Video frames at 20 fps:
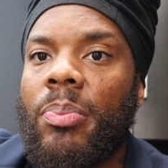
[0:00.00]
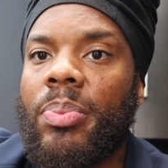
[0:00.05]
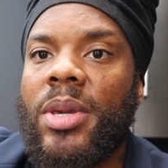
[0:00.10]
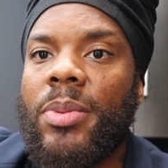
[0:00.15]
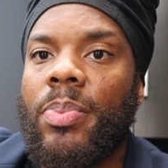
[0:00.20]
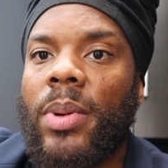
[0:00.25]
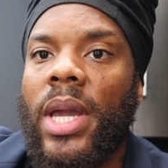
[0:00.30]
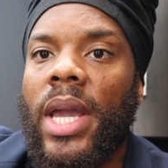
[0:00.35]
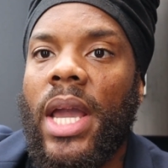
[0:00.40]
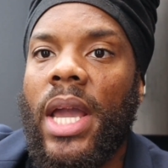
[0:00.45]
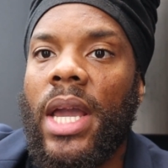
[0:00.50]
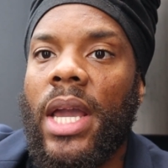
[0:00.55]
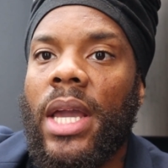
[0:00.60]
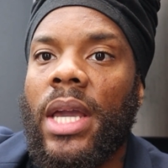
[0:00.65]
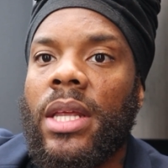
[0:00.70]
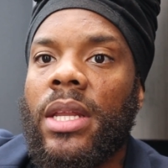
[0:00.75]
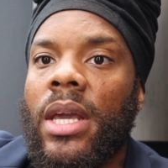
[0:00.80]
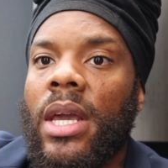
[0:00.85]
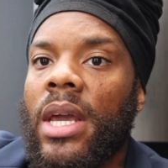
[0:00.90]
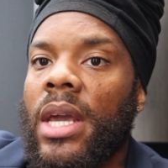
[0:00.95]
people's
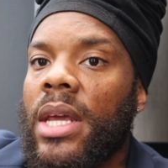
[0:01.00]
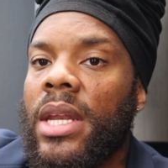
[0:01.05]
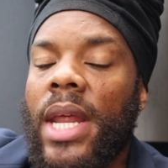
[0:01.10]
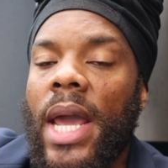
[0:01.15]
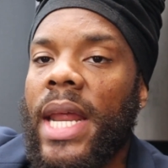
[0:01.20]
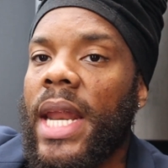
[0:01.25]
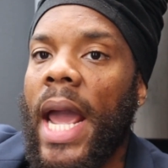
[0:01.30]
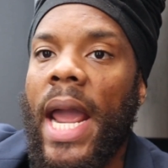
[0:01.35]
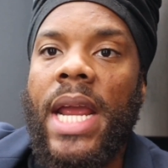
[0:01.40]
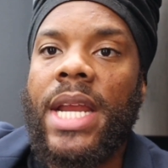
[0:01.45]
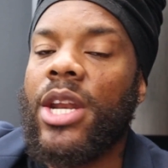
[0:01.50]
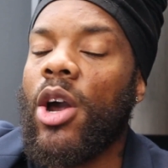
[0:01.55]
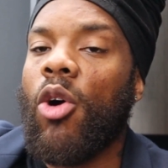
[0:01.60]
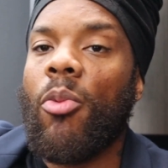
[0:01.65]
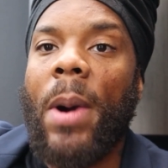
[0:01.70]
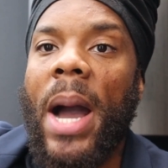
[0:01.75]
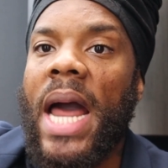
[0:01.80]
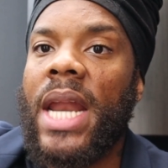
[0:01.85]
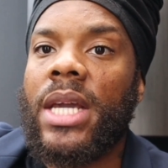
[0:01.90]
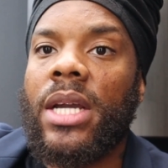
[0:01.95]
head that ain't
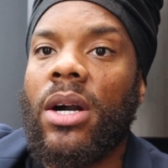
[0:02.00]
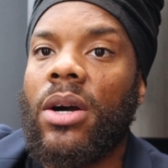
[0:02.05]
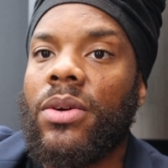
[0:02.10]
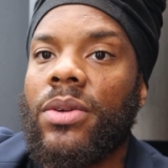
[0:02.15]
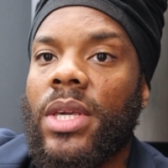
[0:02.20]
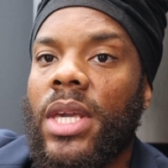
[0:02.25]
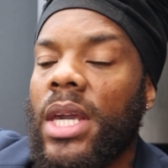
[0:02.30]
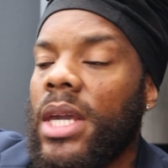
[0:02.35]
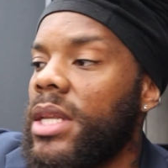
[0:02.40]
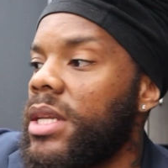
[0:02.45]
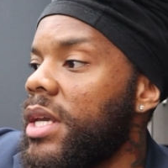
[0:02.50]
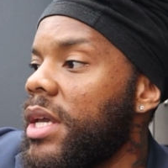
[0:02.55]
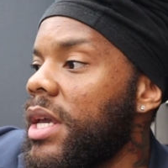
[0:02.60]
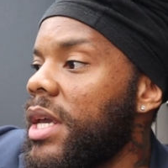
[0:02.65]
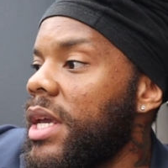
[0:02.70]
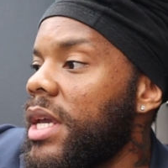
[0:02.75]
nobody going to get